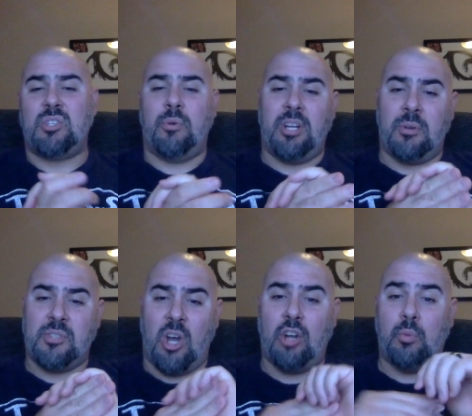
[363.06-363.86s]
story
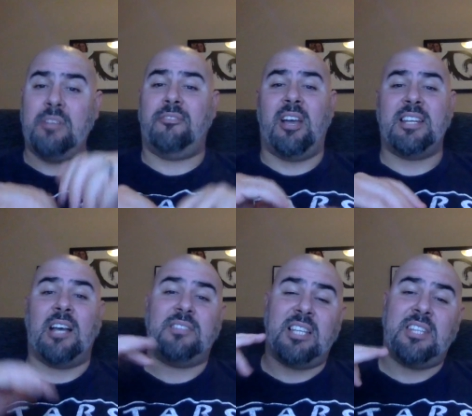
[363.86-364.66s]
goes on, we find
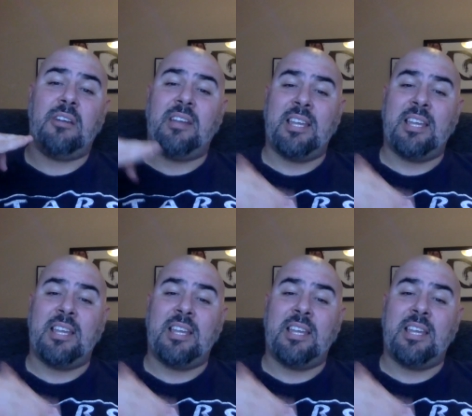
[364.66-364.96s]
out that there